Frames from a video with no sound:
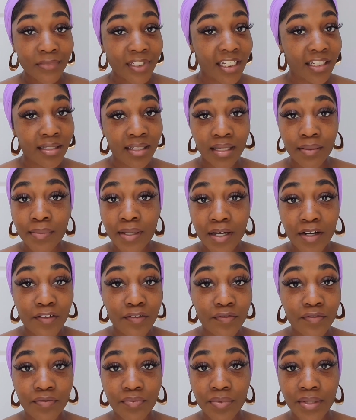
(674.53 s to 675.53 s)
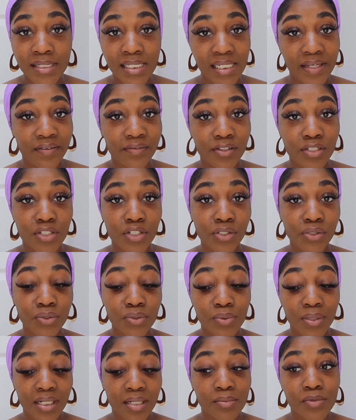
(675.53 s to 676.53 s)
the amount of things I have to
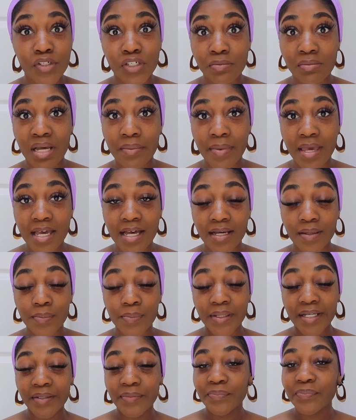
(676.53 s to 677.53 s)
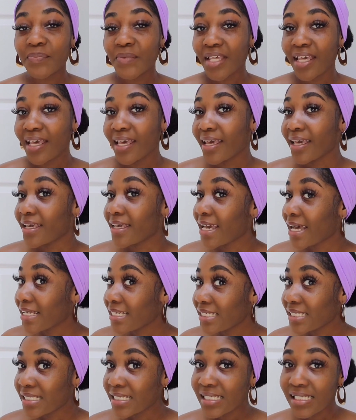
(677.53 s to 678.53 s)
do when I'm doing my makeup. But
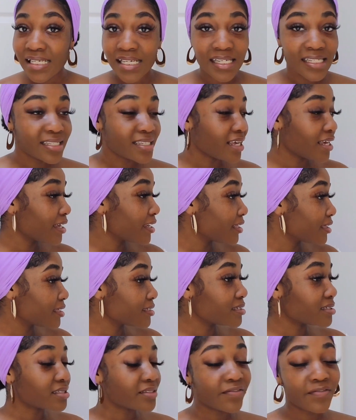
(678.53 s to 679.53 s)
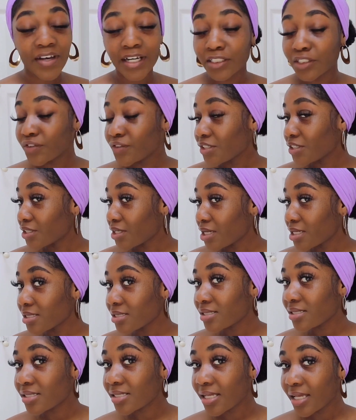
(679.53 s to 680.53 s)
yes, this is it. This is the final
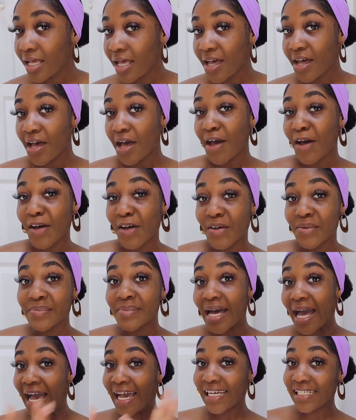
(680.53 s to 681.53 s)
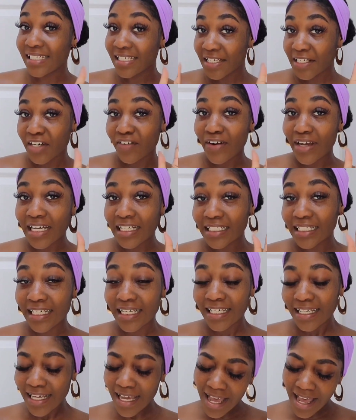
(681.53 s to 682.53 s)
results. I did it
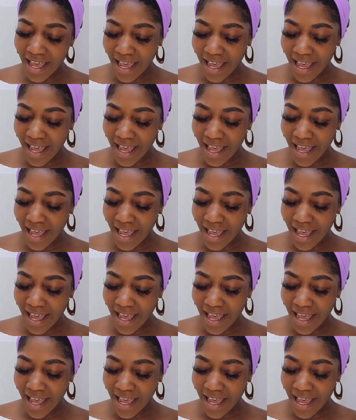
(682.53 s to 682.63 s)
correctly.